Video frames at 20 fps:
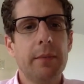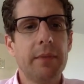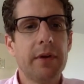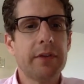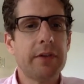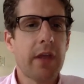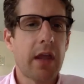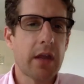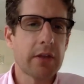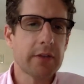
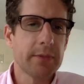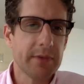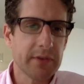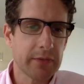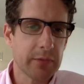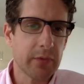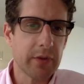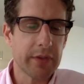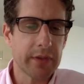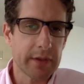
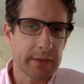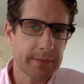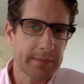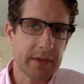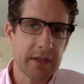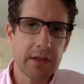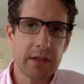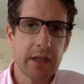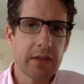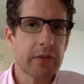attachments with it,
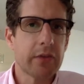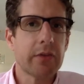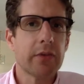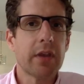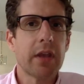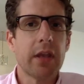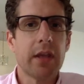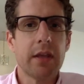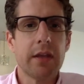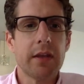and that's
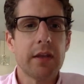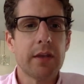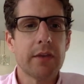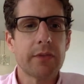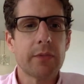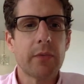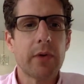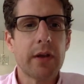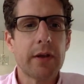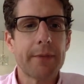okay
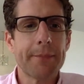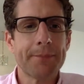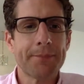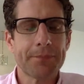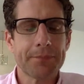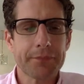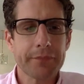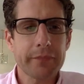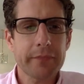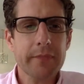as well.
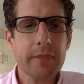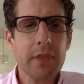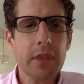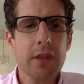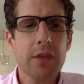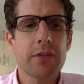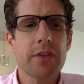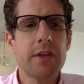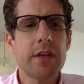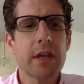
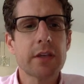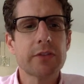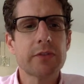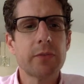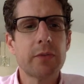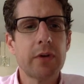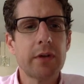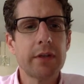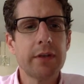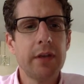The next
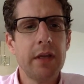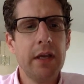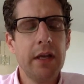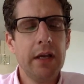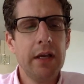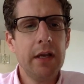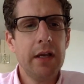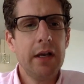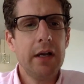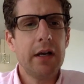one
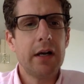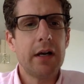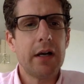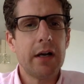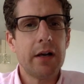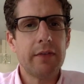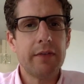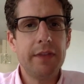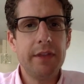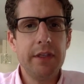
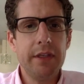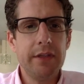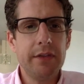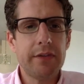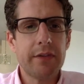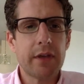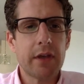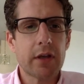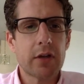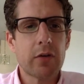of
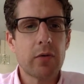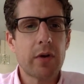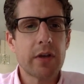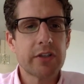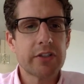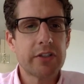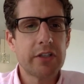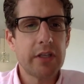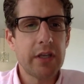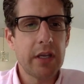these
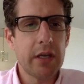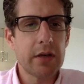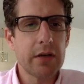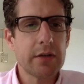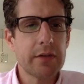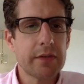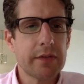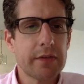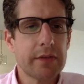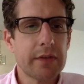
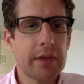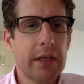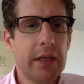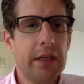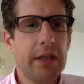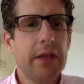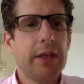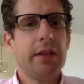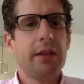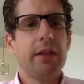questionnaires
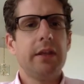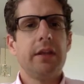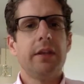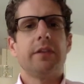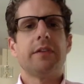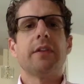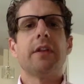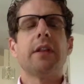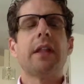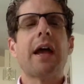
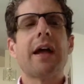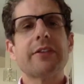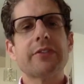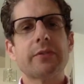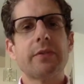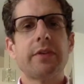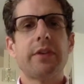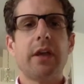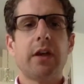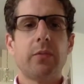is the
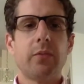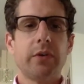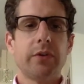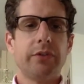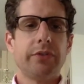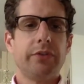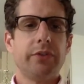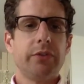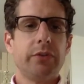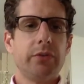last one that we'll
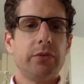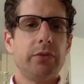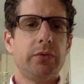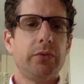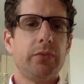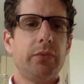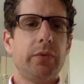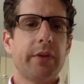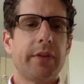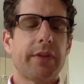
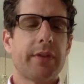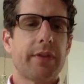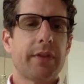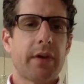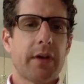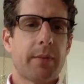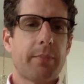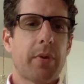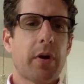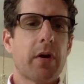do with
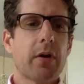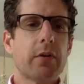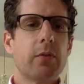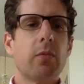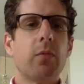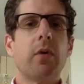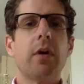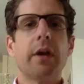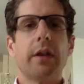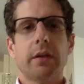part
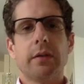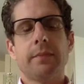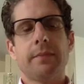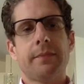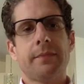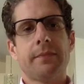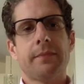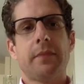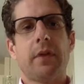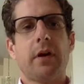one
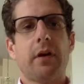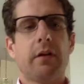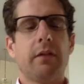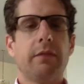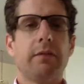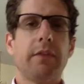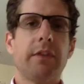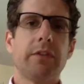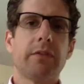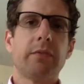
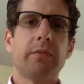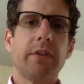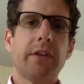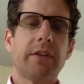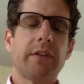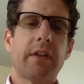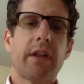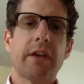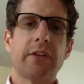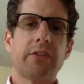of this
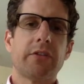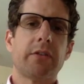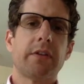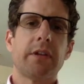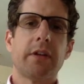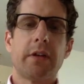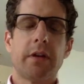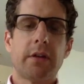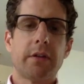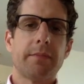week's lecture, and
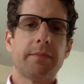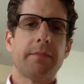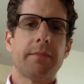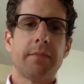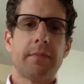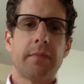then I'll